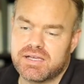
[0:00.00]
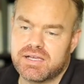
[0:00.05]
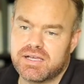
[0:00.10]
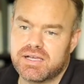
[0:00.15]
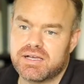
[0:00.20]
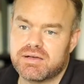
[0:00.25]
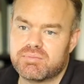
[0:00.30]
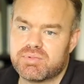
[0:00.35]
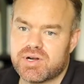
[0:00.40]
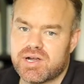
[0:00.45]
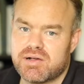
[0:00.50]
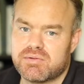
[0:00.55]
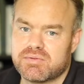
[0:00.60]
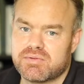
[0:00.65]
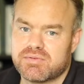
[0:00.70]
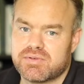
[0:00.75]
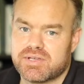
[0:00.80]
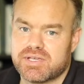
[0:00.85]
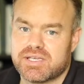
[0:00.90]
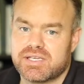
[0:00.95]
Uh,
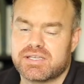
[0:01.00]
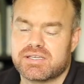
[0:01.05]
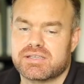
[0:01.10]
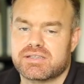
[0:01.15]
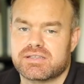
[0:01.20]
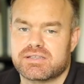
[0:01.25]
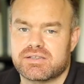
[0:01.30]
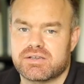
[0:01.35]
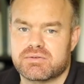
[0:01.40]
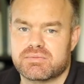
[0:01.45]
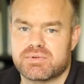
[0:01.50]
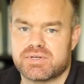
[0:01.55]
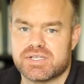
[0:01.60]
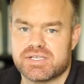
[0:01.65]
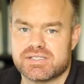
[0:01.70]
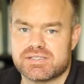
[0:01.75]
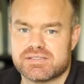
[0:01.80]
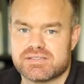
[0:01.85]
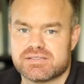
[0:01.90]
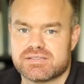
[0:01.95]
probably
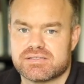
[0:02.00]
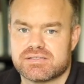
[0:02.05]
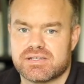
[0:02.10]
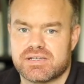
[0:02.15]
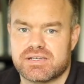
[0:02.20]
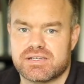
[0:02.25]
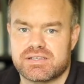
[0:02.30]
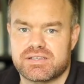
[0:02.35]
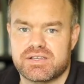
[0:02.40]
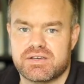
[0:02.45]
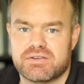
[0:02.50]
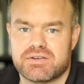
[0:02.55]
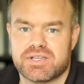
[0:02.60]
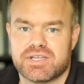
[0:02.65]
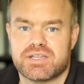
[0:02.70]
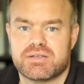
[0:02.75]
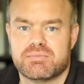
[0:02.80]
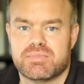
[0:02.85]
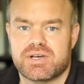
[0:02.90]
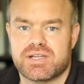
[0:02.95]
nobody's uh, known
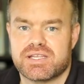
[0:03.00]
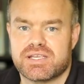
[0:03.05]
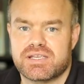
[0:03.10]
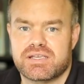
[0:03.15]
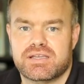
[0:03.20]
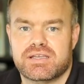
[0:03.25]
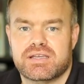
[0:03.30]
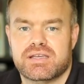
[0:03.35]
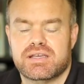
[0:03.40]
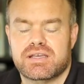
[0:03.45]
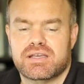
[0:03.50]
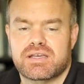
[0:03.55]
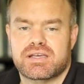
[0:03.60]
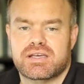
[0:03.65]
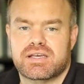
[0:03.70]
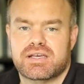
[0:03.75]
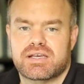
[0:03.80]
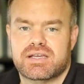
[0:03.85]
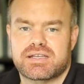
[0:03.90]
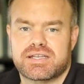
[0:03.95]
anybody
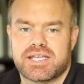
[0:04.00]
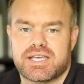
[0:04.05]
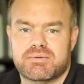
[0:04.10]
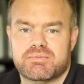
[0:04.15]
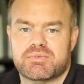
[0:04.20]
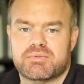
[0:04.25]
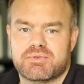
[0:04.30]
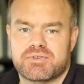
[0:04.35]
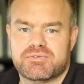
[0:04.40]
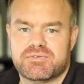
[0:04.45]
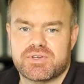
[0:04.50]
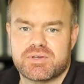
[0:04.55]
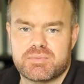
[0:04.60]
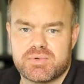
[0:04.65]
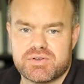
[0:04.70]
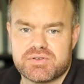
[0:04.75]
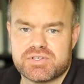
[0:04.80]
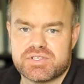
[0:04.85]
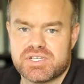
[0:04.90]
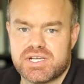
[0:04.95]
uh, named
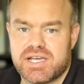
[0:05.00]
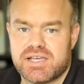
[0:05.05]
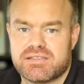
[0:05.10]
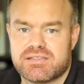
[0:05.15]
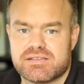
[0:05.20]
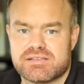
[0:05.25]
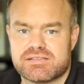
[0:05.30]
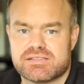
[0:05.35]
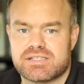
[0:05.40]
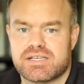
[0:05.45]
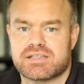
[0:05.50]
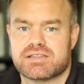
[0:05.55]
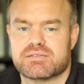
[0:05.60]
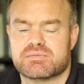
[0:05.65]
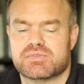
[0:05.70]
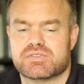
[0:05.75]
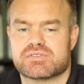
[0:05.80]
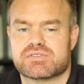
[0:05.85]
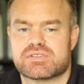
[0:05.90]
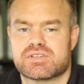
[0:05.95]
Mephibosheth. It's not the
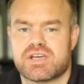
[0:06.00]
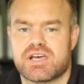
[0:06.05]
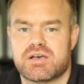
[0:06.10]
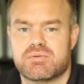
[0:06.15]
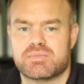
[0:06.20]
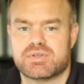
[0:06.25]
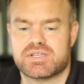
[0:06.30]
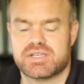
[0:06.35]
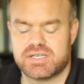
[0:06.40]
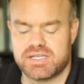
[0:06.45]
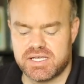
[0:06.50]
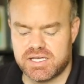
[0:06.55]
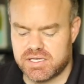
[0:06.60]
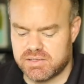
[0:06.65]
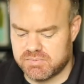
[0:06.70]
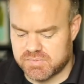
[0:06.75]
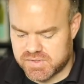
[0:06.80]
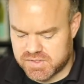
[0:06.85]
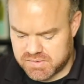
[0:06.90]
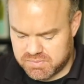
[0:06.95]
most common of
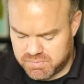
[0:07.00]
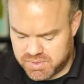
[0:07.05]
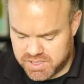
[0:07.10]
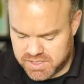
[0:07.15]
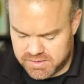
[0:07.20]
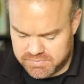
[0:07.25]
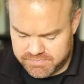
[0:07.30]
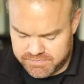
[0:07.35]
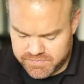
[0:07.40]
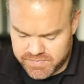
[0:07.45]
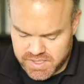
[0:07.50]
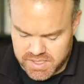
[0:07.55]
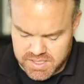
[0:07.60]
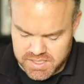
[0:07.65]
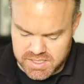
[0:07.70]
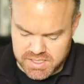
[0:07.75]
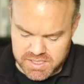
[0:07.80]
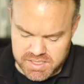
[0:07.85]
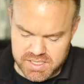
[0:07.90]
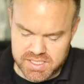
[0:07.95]
names, but
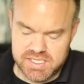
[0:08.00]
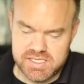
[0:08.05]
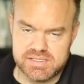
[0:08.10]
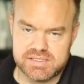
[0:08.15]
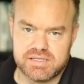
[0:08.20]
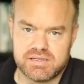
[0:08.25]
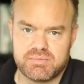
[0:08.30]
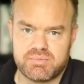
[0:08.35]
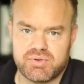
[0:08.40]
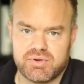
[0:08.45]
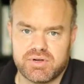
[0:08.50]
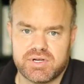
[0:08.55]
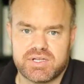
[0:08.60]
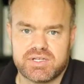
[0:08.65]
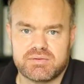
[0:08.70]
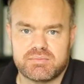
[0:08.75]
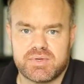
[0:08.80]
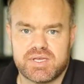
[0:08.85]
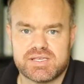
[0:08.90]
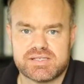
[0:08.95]
he's a
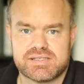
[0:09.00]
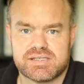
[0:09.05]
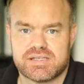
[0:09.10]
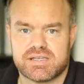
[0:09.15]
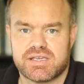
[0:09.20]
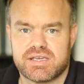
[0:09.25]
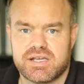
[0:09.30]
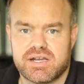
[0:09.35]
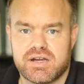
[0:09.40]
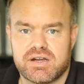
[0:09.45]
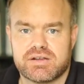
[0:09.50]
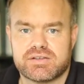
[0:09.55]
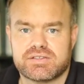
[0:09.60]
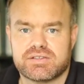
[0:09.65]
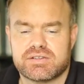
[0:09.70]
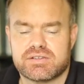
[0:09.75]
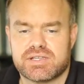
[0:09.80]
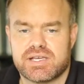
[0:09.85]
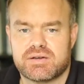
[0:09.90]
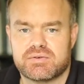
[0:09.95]
pretty amazing
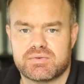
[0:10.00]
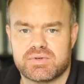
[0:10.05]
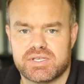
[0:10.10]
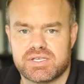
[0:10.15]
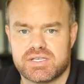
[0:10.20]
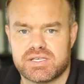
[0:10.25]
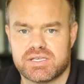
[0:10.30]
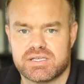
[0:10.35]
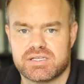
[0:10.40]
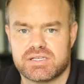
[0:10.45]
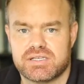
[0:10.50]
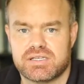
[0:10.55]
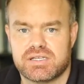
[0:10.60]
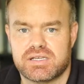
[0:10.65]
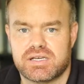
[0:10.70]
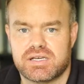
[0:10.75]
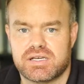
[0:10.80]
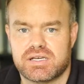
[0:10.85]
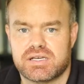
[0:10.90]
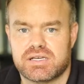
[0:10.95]
character that we can
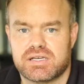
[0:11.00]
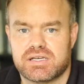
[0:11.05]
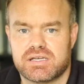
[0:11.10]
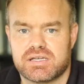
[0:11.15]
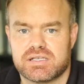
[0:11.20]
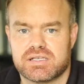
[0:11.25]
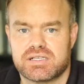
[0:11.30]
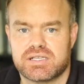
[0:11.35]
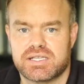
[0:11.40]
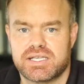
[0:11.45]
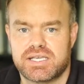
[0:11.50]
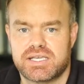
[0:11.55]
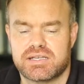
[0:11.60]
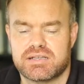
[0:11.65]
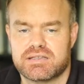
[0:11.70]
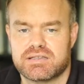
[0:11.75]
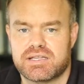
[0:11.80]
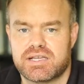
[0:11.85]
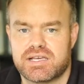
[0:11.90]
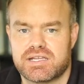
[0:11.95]
uh, glean
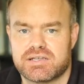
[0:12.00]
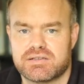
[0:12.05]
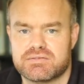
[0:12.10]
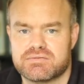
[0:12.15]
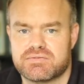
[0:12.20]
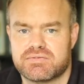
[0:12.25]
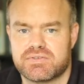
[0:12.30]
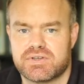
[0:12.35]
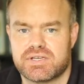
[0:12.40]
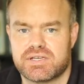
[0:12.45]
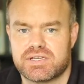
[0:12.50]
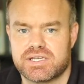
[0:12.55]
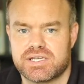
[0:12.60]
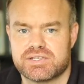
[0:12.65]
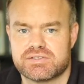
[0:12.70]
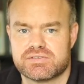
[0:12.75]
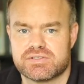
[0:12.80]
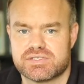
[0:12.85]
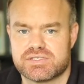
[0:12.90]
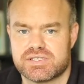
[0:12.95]
a lot of uh,
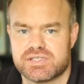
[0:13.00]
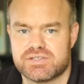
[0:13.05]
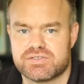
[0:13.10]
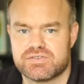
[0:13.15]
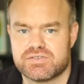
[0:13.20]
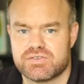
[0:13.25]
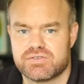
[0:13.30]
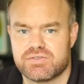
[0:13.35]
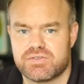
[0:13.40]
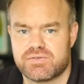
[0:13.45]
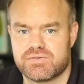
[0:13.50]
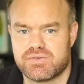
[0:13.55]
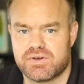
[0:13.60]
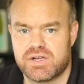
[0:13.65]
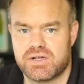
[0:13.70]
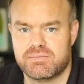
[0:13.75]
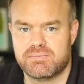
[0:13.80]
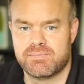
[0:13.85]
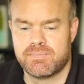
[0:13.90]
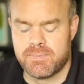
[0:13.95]
interesting truth
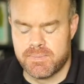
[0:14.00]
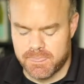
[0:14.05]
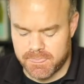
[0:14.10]
from.